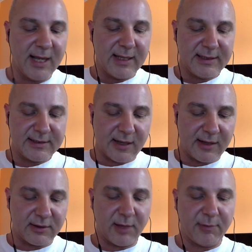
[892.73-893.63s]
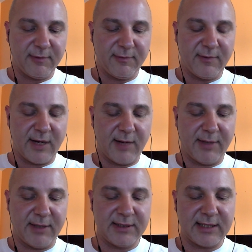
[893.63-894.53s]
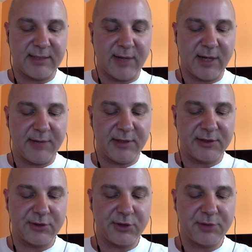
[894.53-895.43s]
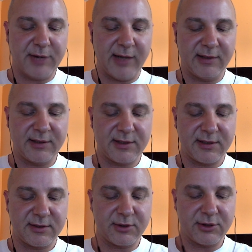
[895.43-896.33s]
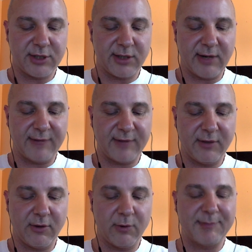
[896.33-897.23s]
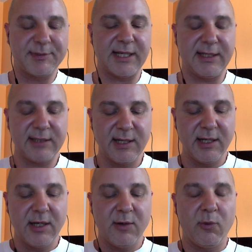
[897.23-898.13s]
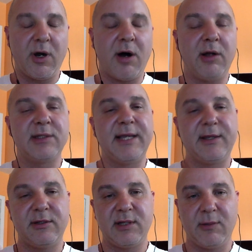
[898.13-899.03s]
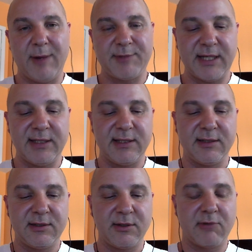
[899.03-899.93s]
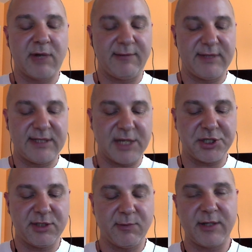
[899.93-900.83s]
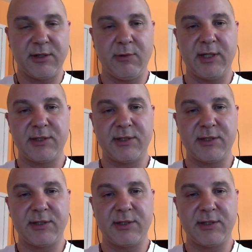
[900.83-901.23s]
These other couple of buttons at the bottom here, search pilots, search aircraft, and go to website, will all take you to the website, to the relevant sections, whether you want to